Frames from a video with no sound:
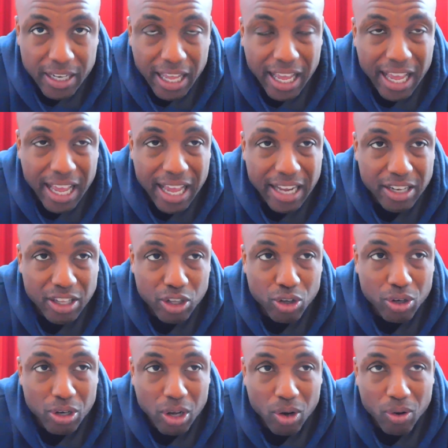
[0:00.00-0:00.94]
that had,
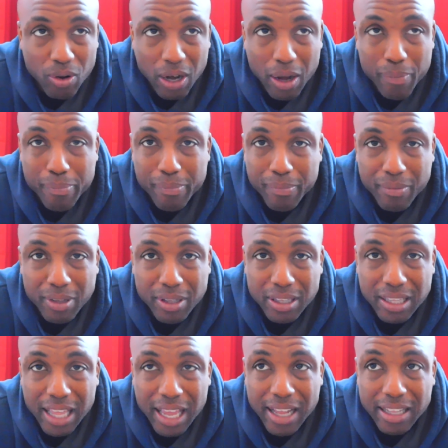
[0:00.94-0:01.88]
you know,
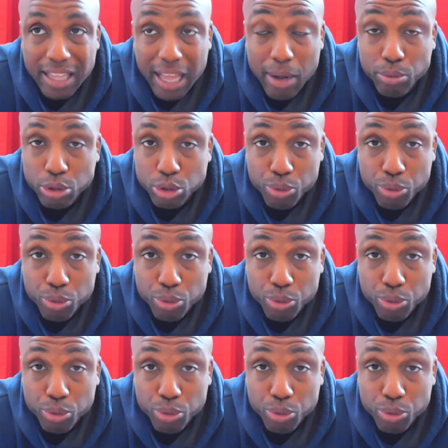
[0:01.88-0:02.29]
that